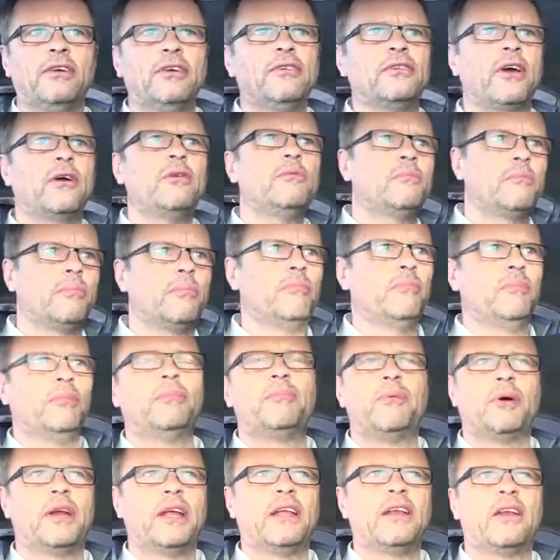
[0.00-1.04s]
You
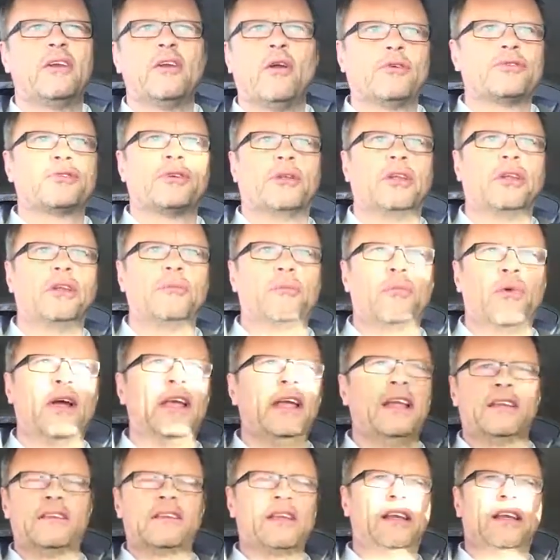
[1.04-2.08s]
don't put in a nozzle and
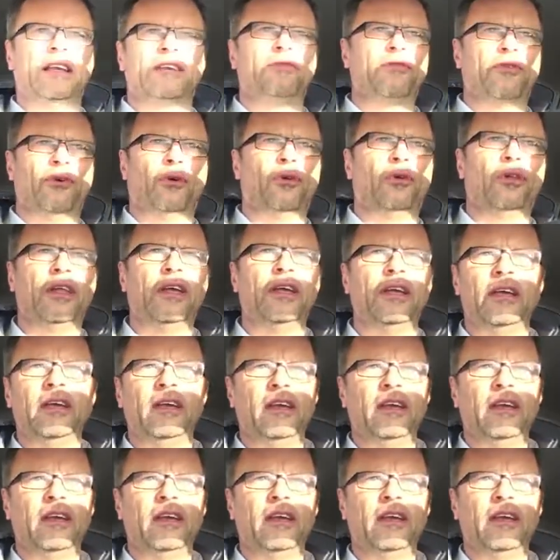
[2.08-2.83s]
wait till it's full.